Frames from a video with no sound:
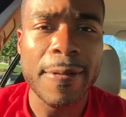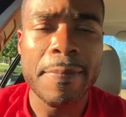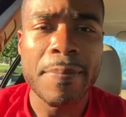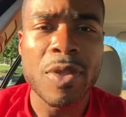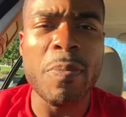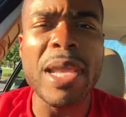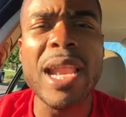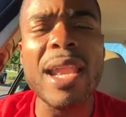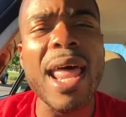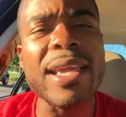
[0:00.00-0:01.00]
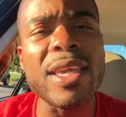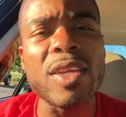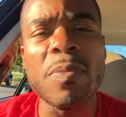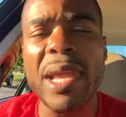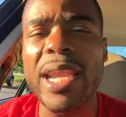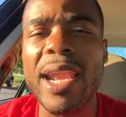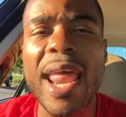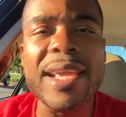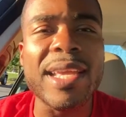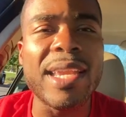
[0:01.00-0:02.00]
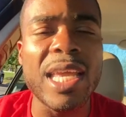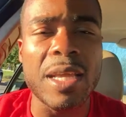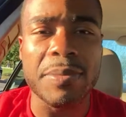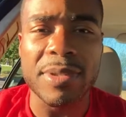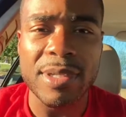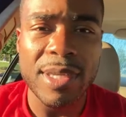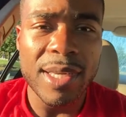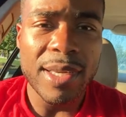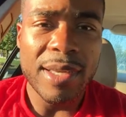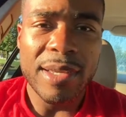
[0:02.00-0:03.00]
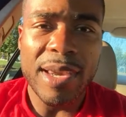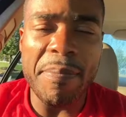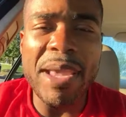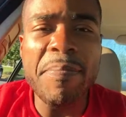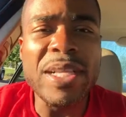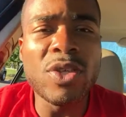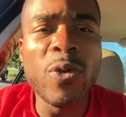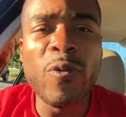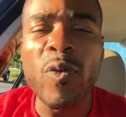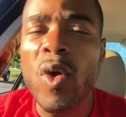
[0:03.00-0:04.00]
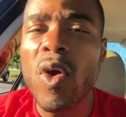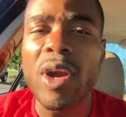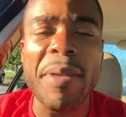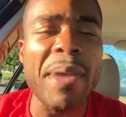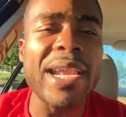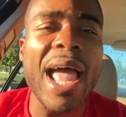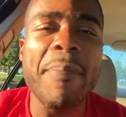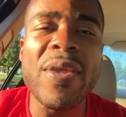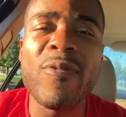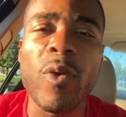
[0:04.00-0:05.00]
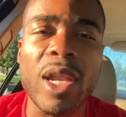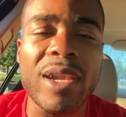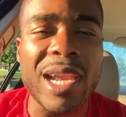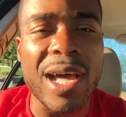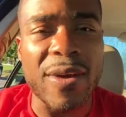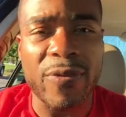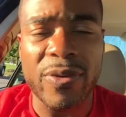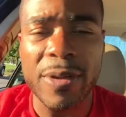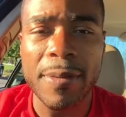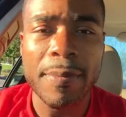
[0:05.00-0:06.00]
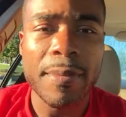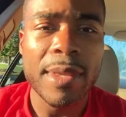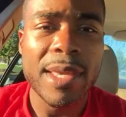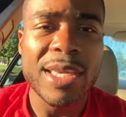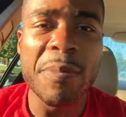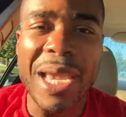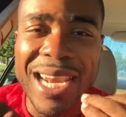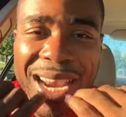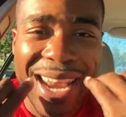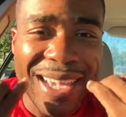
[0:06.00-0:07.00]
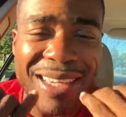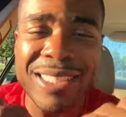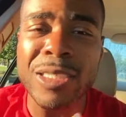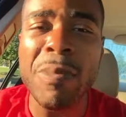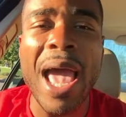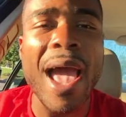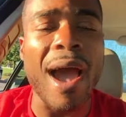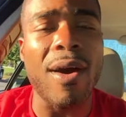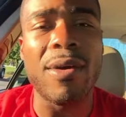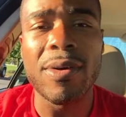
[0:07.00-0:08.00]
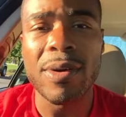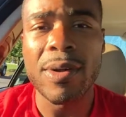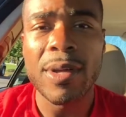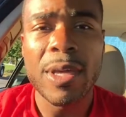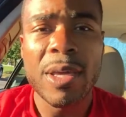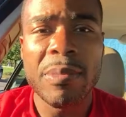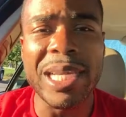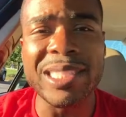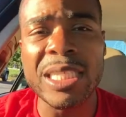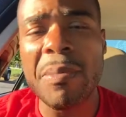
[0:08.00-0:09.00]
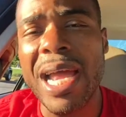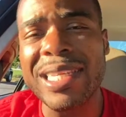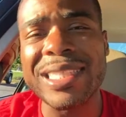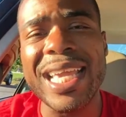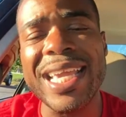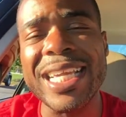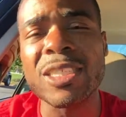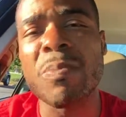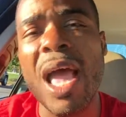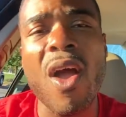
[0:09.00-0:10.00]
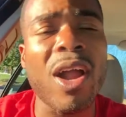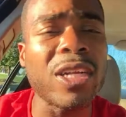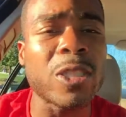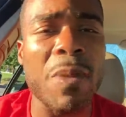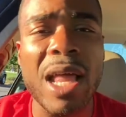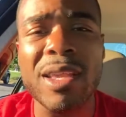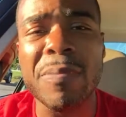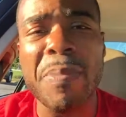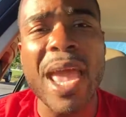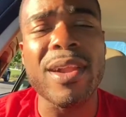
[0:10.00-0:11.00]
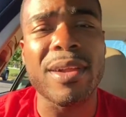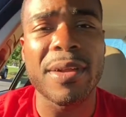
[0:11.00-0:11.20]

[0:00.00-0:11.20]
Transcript: You may not like your lips. They may be too full, or they may not be full enough. You may not like your smile because somebody said his smile or her smile looked better.